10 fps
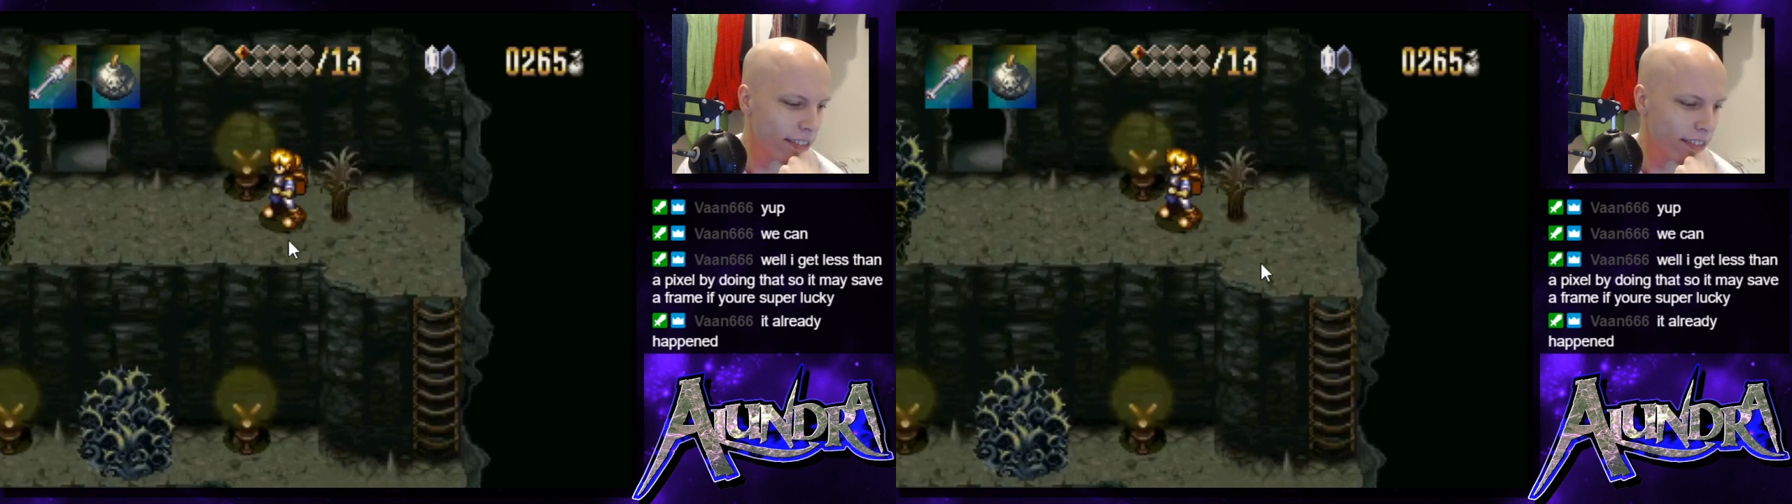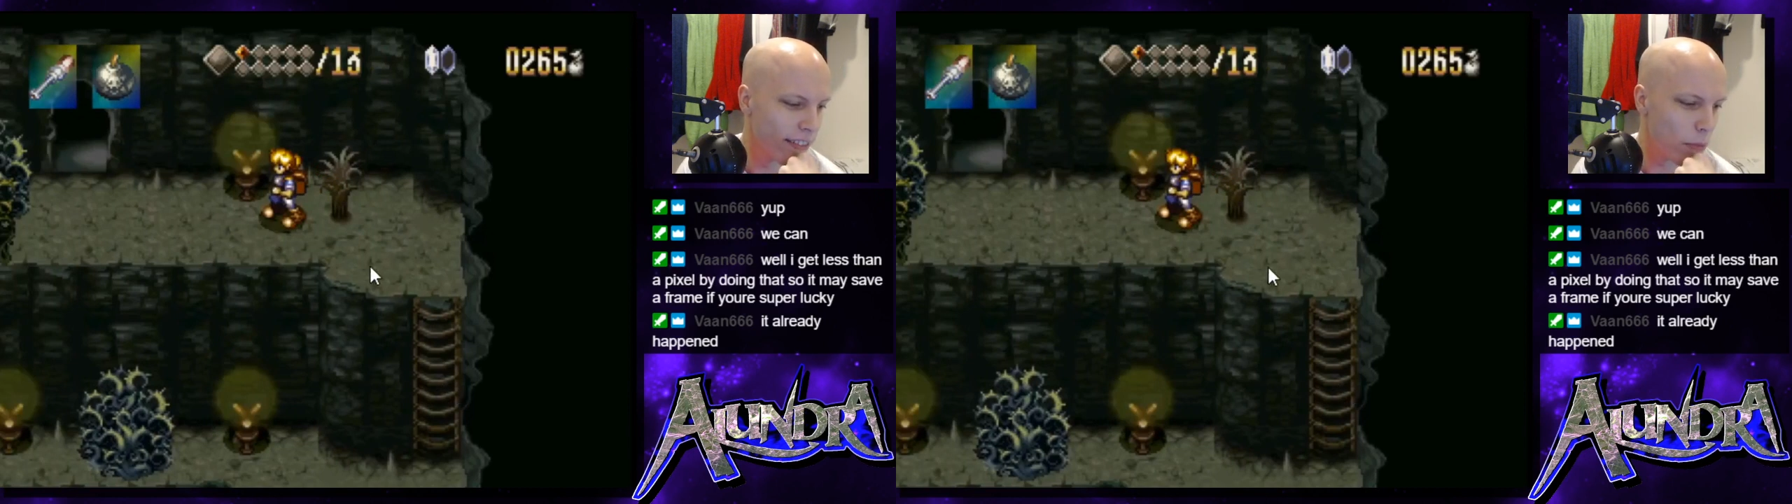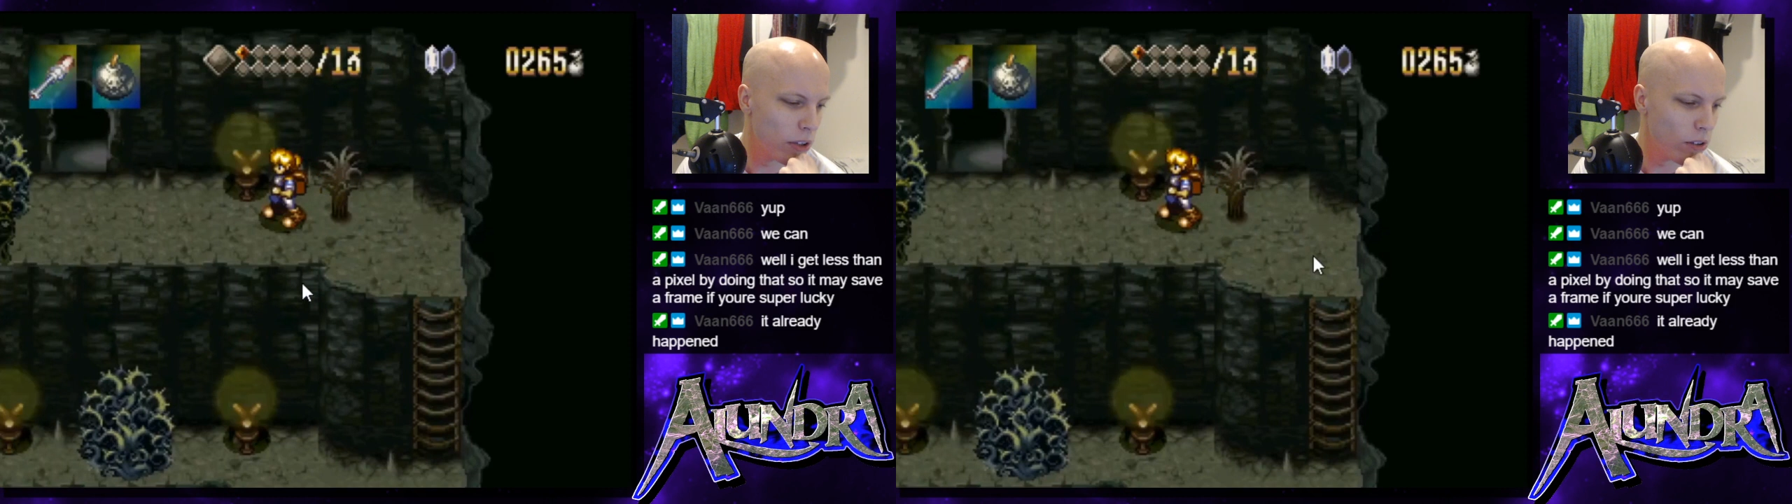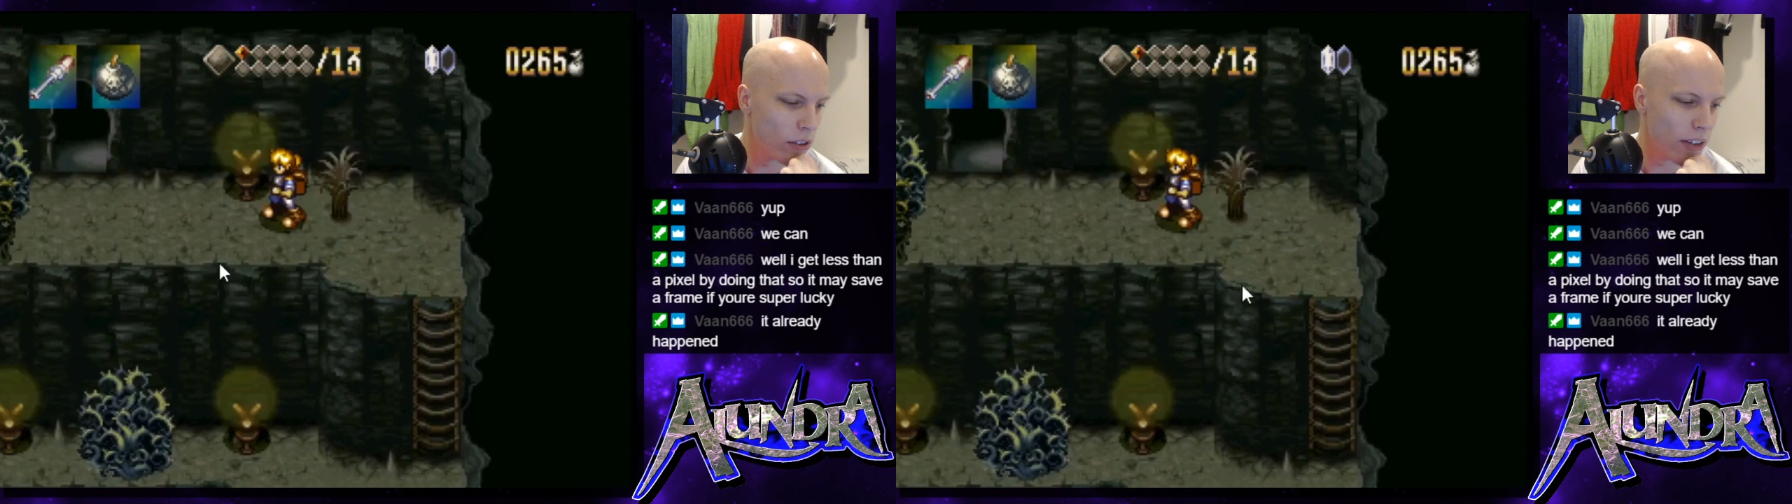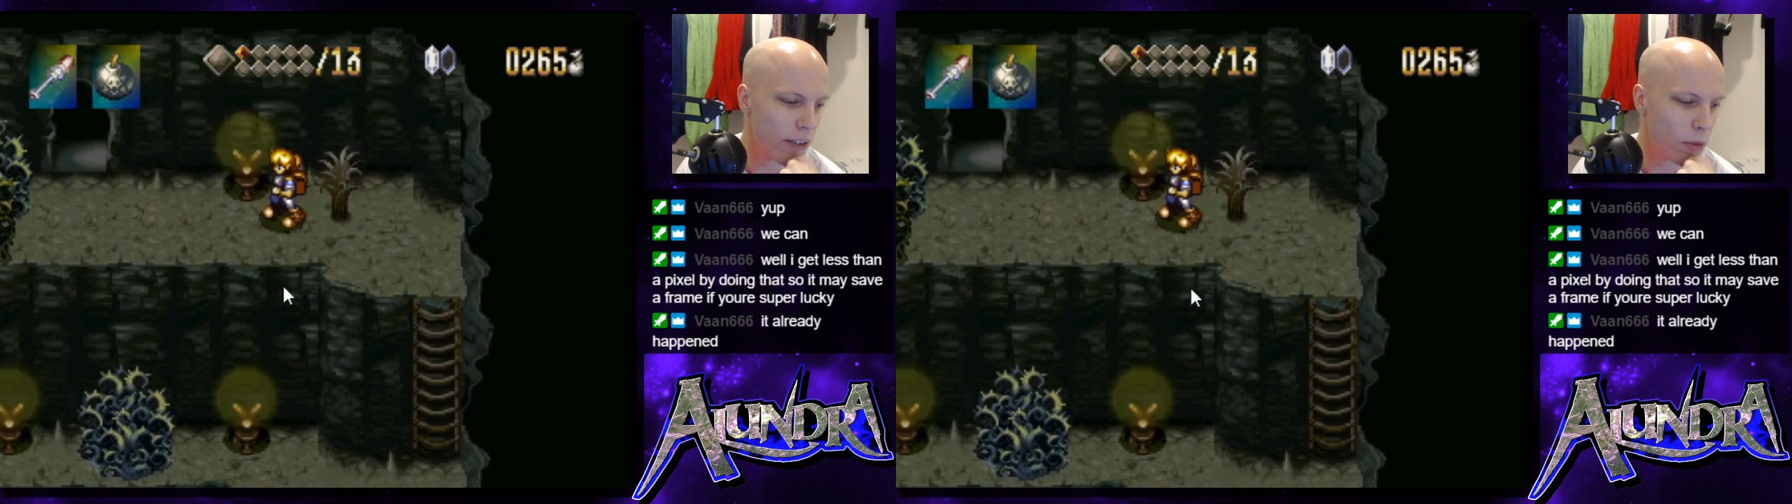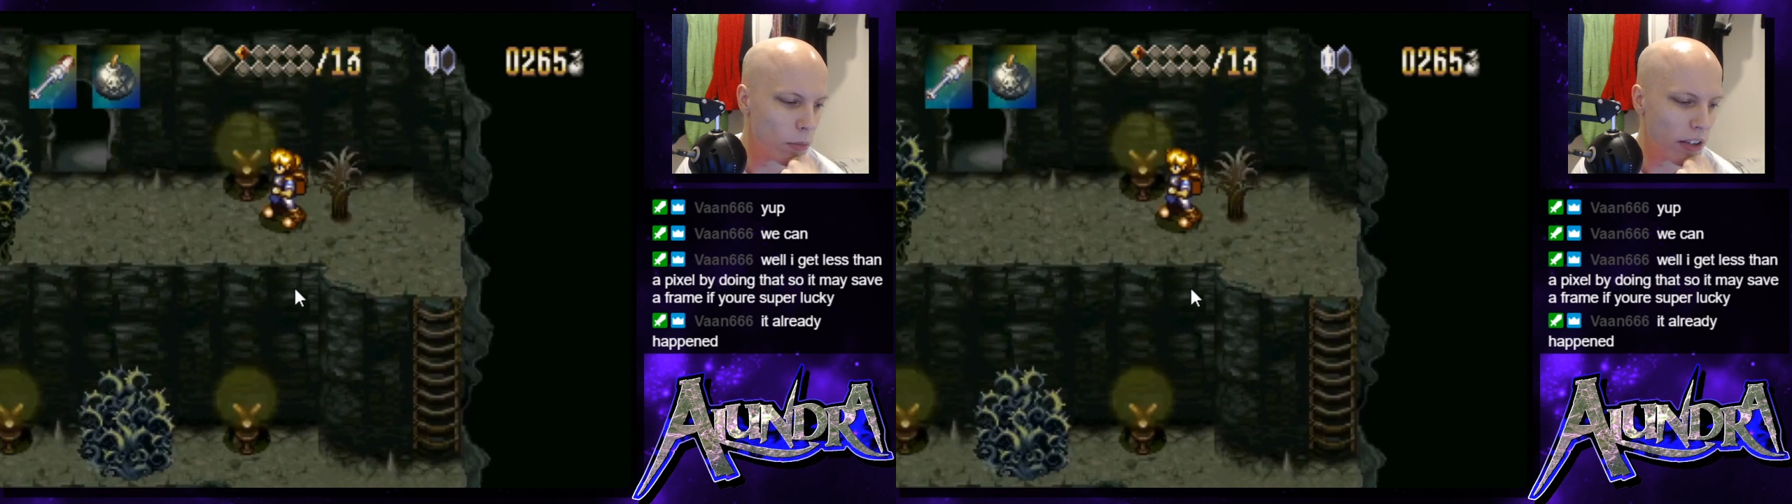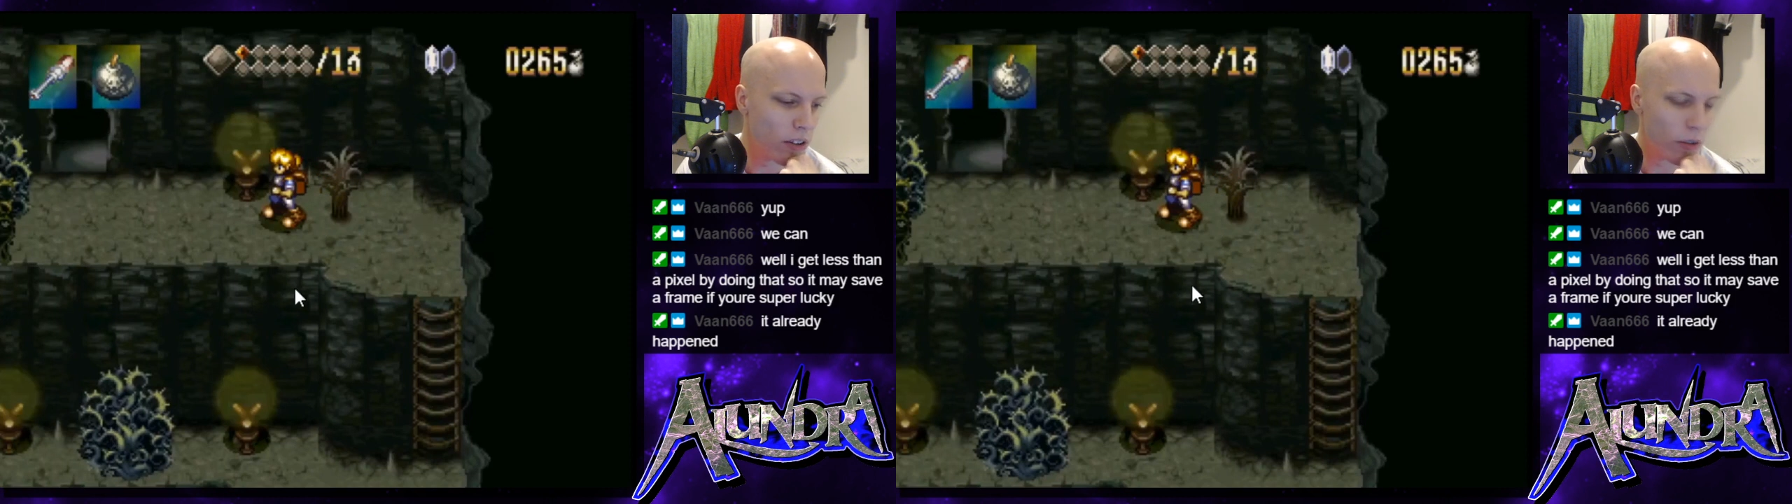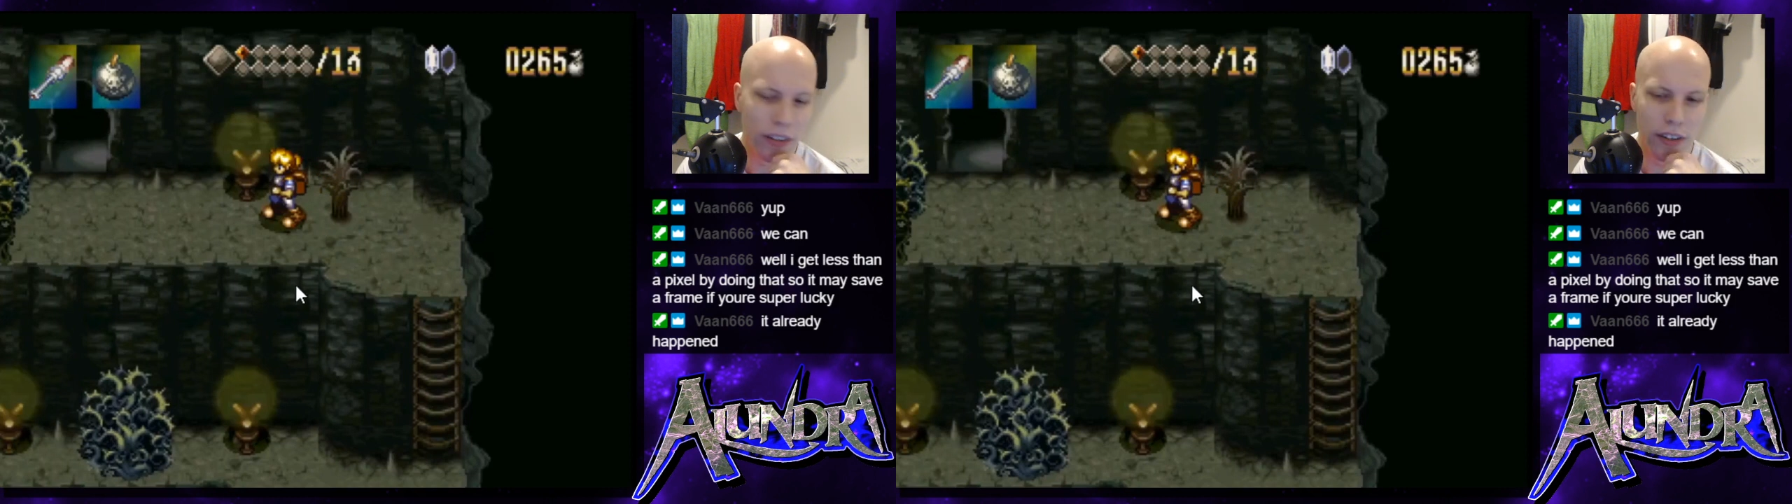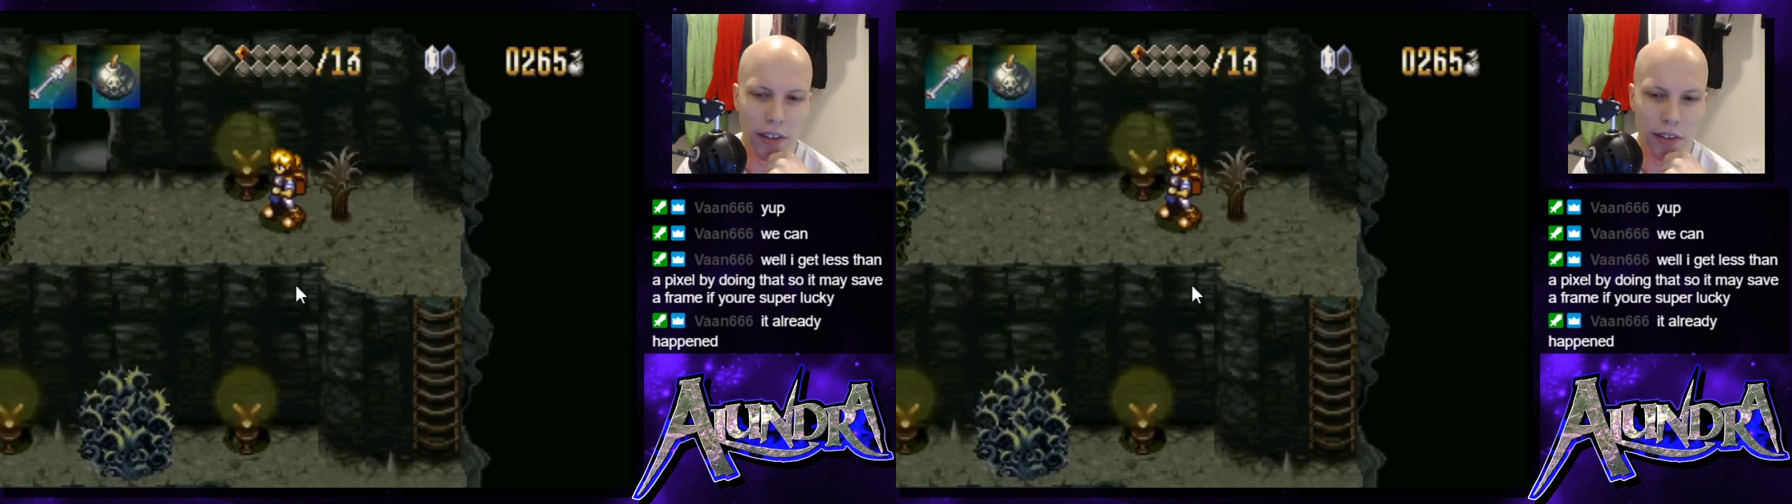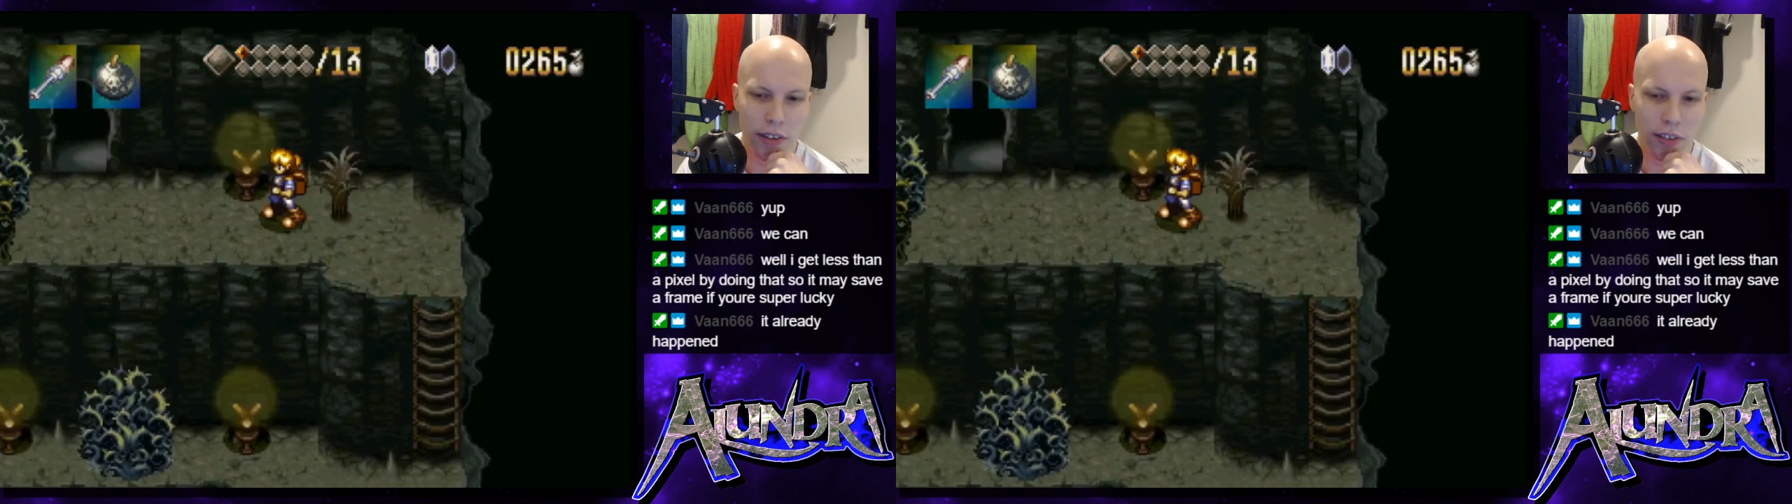I mean, you don't have to menu or hear anything,